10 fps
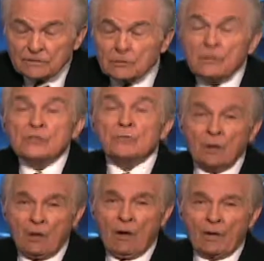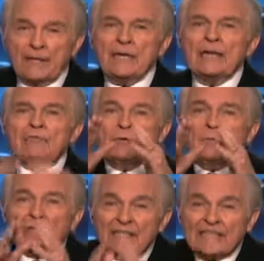to which you belong. If you
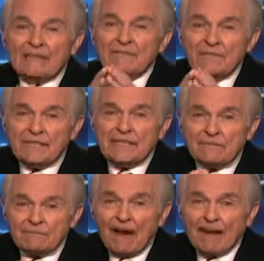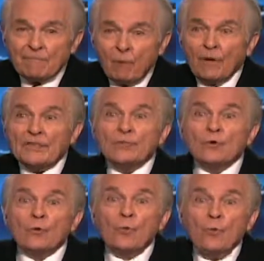believe these 5 points,
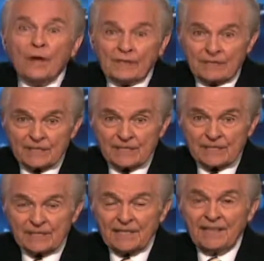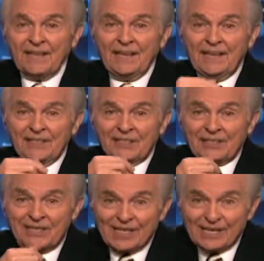you're one of us. The
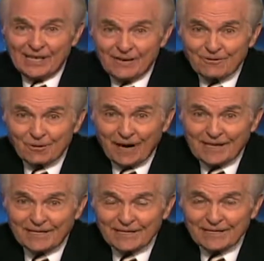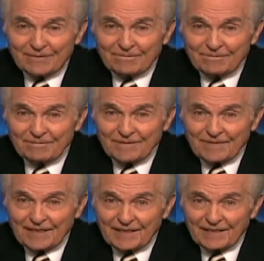deity of Christ,
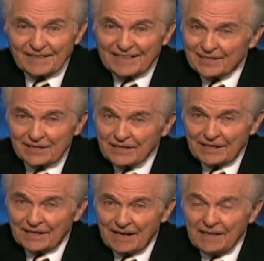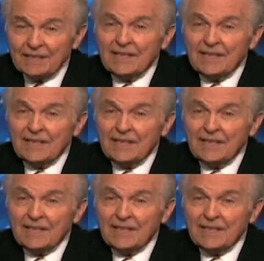he's the Son of God,